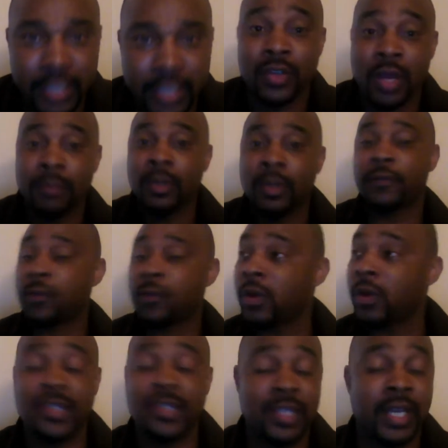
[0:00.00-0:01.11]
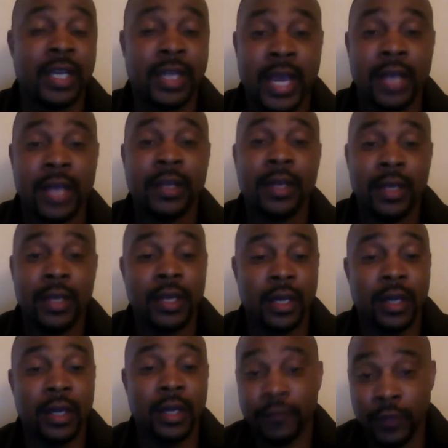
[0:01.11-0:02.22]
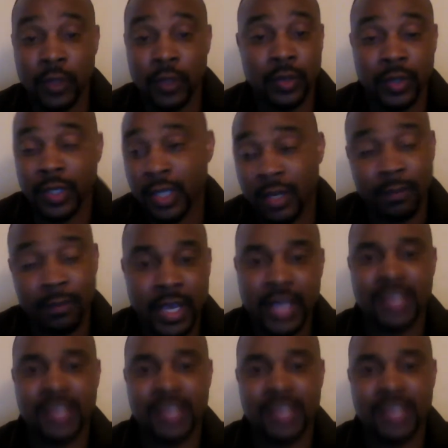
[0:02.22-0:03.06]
So I'm looking forward to seeing that in the future in the NBA,